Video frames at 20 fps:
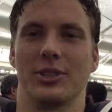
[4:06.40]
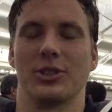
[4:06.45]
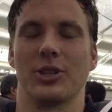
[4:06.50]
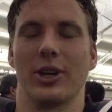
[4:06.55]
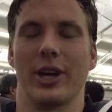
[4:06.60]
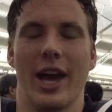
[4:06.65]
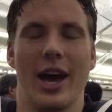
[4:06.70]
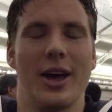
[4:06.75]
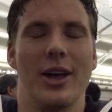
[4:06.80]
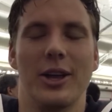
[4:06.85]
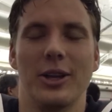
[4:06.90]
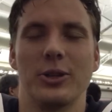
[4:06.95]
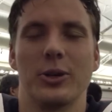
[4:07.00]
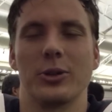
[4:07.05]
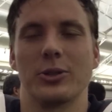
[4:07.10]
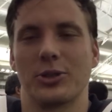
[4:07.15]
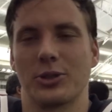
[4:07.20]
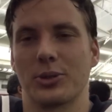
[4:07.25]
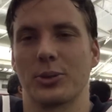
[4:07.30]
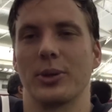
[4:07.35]
So, yeah,
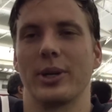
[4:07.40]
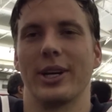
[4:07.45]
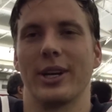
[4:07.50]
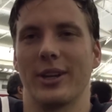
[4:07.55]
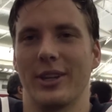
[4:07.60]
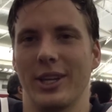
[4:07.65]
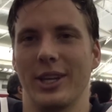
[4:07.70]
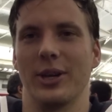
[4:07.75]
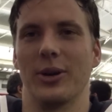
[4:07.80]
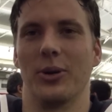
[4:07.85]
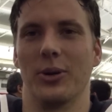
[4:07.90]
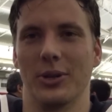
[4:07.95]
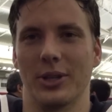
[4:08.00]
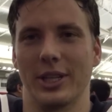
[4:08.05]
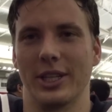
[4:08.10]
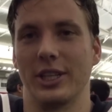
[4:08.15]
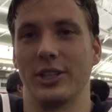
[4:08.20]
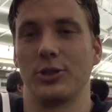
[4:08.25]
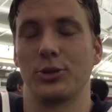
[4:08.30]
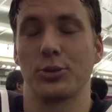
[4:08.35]
those three are the
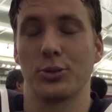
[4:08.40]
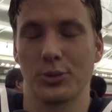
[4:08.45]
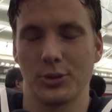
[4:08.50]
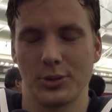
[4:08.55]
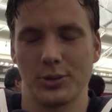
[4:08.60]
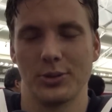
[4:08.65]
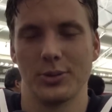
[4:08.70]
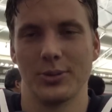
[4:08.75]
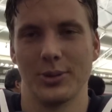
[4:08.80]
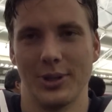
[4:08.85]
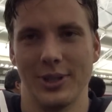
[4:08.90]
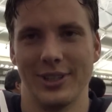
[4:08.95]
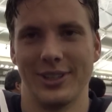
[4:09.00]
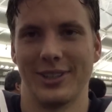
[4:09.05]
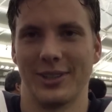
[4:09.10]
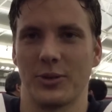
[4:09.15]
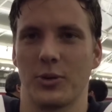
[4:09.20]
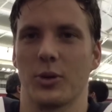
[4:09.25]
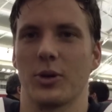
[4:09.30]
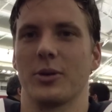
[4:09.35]
only true
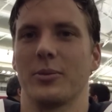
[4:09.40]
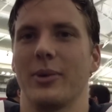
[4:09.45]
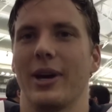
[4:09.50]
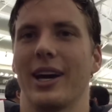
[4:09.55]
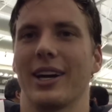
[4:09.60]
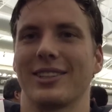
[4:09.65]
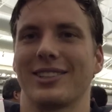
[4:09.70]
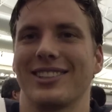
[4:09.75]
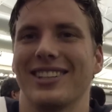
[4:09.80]
quarterbacks.